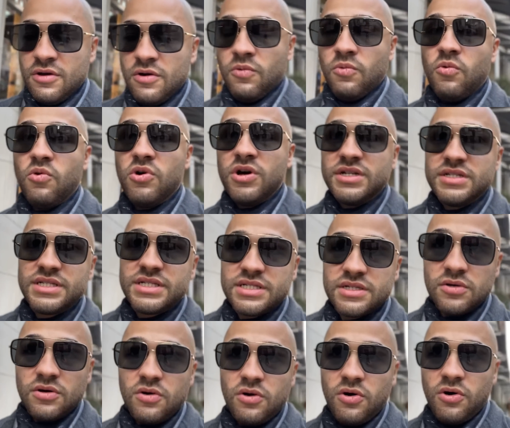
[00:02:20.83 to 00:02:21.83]
once
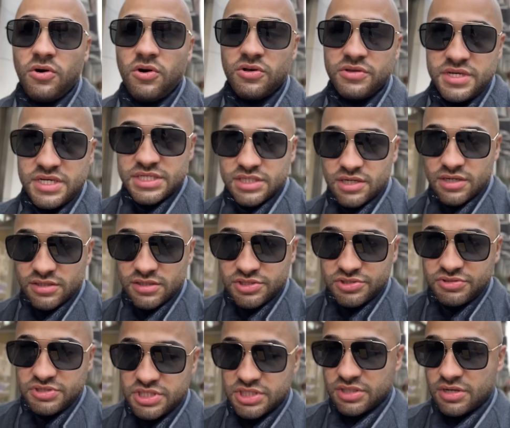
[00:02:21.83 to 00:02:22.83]
all these
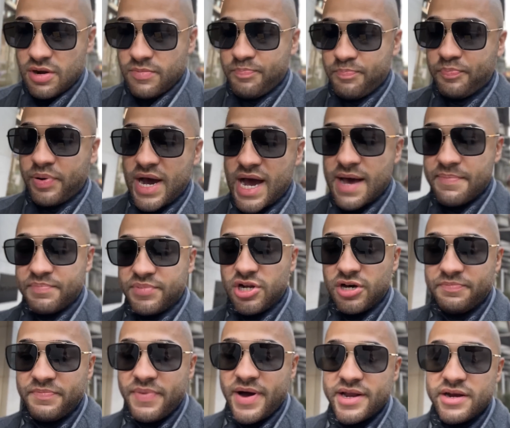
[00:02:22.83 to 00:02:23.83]
countries start popping
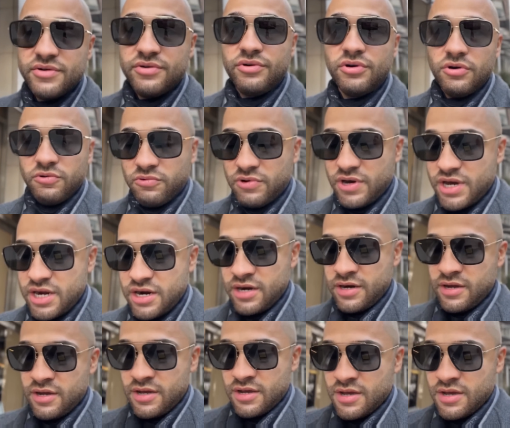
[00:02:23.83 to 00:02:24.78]
up out of nowhere,